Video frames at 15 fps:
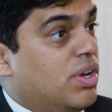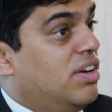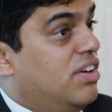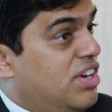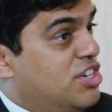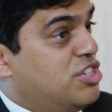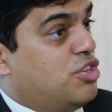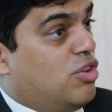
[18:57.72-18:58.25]
can
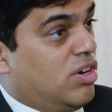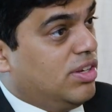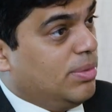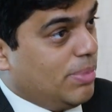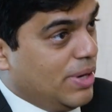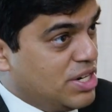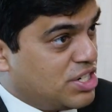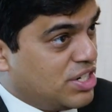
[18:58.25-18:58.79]
reassure the
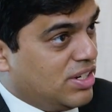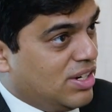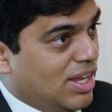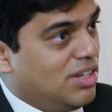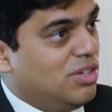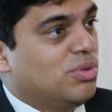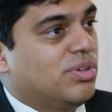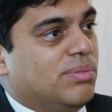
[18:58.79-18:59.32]
patient,
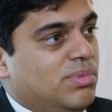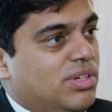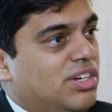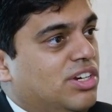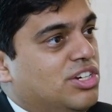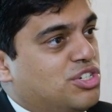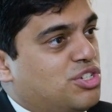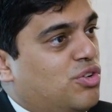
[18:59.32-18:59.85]
and you can be
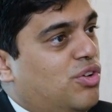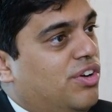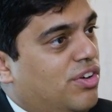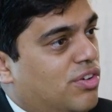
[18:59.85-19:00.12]
reassured